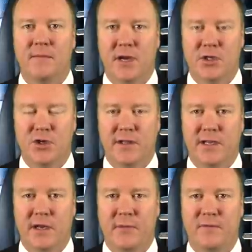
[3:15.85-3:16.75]
Make sure that
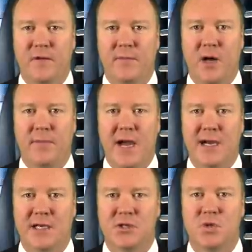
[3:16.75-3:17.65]
you get my football
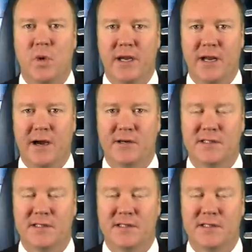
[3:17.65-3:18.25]
package right now